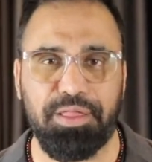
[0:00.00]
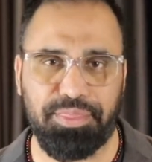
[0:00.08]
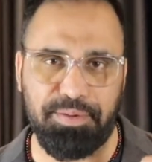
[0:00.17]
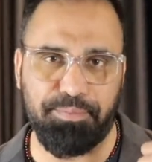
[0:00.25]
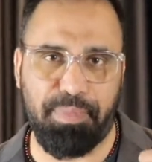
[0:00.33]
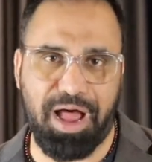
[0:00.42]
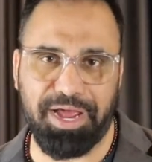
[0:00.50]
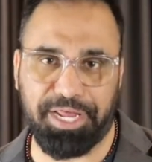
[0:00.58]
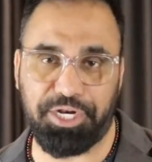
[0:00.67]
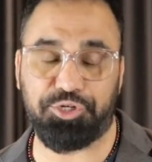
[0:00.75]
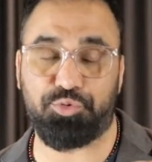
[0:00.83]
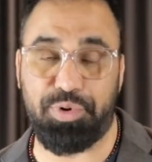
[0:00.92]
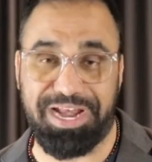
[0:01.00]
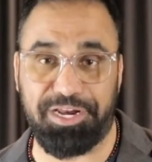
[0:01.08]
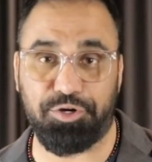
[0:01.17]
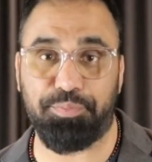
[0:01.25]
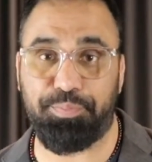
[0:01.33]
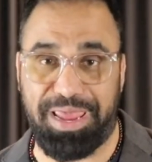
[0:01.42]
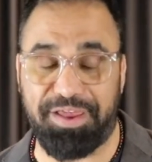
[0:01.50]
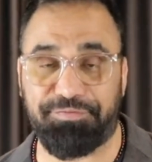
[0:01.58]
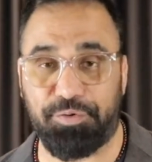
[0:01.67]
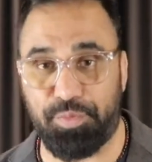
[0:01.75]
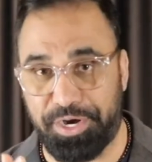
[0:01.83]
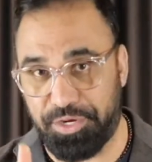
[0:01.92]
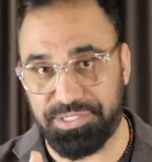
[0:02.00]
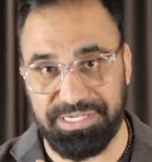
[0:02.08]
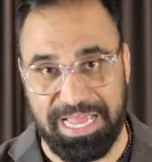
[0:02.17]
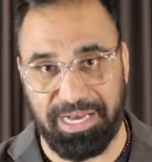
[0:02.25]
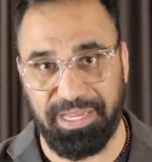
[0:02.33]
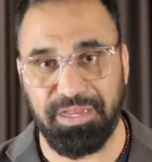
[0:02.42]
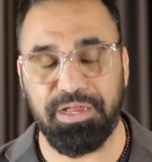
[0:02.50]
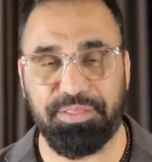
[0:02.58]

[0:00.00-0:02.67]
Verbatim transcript: the market is ready to pay for what you're selling.